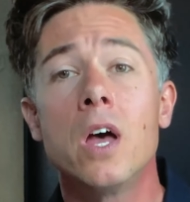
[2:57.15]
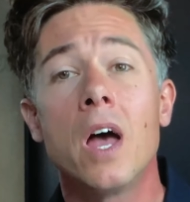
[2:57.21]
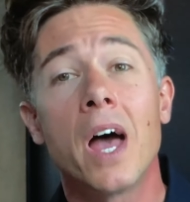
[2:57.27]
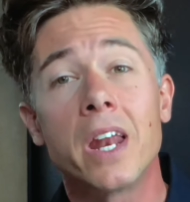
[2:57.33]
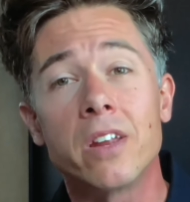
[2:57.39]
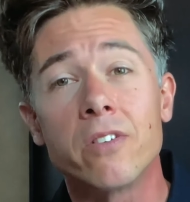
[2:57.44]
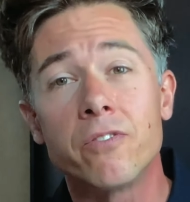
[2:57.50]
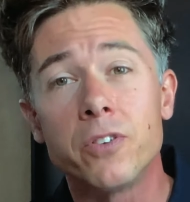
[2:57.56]

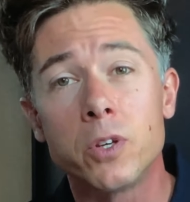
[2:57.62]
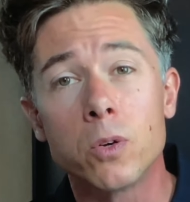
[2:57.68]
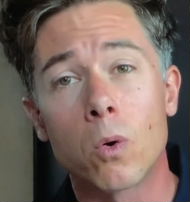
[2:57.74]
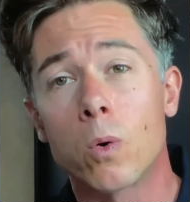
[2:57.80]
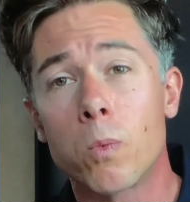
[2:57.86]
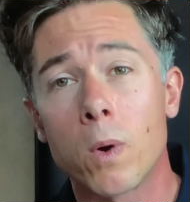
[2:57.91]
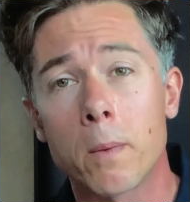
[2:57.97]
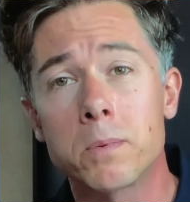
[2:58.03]
And if
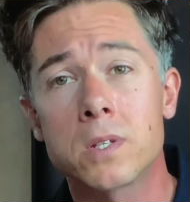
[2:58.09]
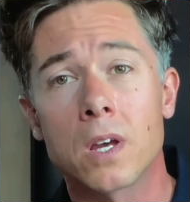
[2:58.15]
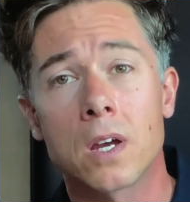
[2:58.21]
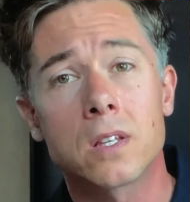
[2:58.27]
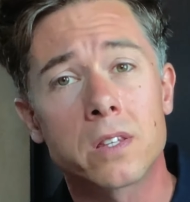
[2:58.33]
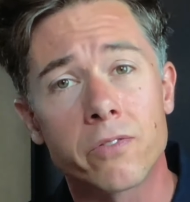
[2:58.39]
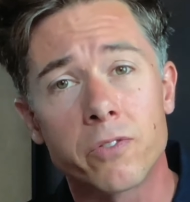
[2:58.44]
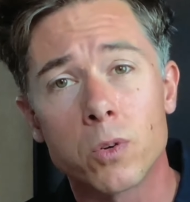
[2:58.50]
your
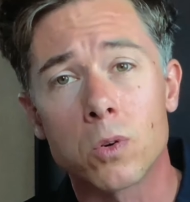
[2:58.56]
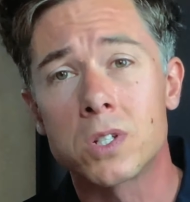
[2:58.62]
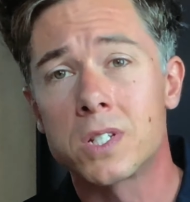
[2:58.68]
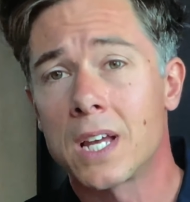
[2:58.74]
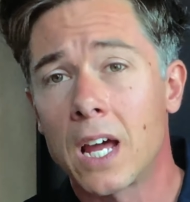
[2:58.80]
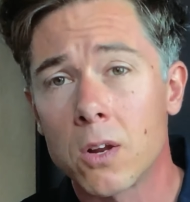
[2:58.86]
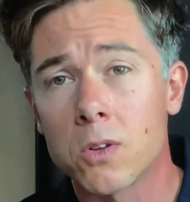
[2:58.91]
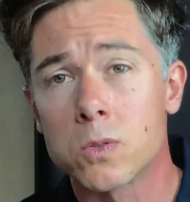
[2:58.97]
website, if your
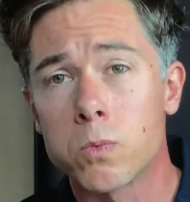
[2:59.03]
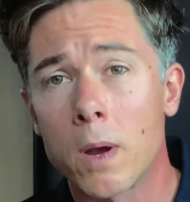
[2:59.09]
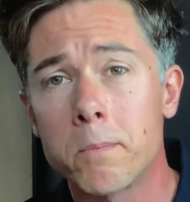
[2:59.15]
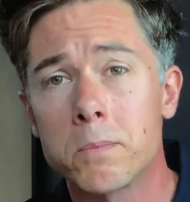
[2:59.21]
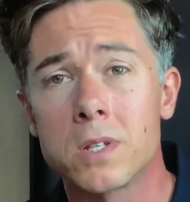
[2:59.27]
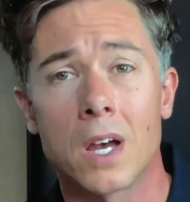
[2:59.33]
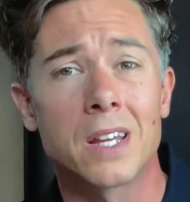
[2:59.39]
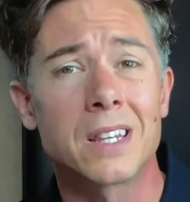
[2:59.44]
salon's
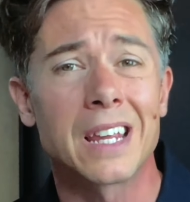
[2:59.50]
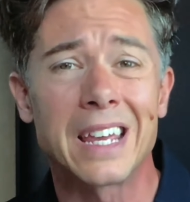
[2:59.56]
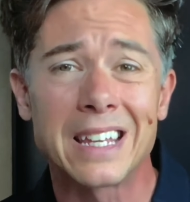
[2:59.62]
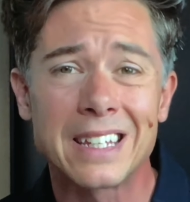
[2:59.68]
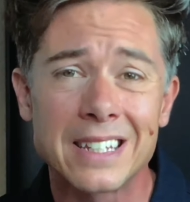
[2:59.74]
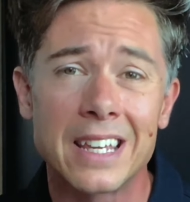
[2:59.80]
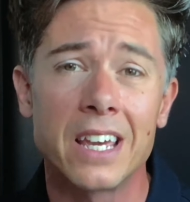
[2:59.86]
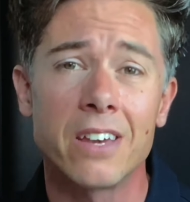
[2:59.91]
website
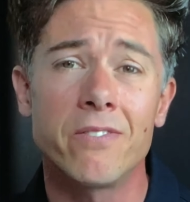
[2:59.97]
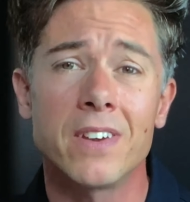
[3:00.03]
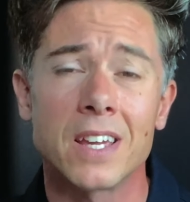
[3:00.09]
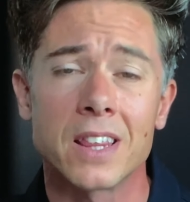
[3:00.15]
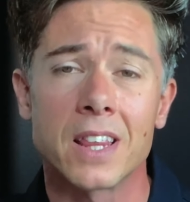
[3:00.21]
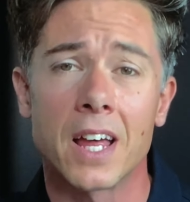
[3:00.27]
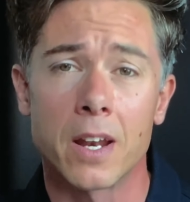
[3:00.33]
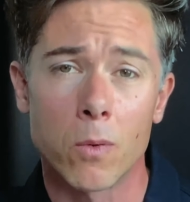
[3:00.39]
is
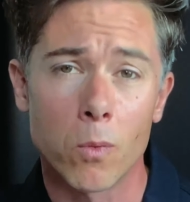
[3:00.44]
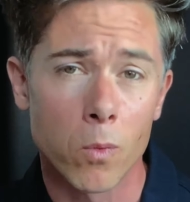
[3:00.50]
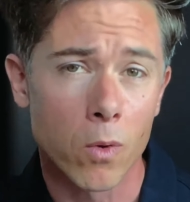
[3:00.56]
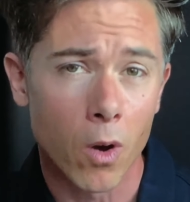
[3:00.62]
giving that